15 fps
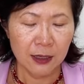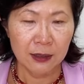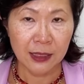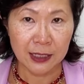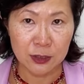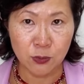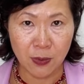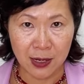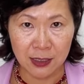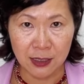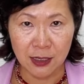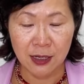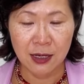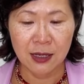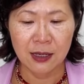that's one.
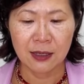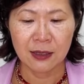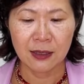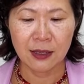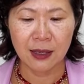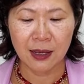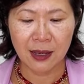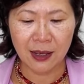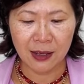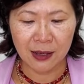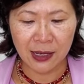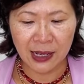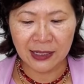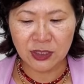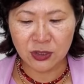
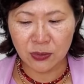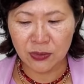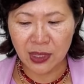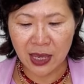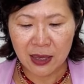And so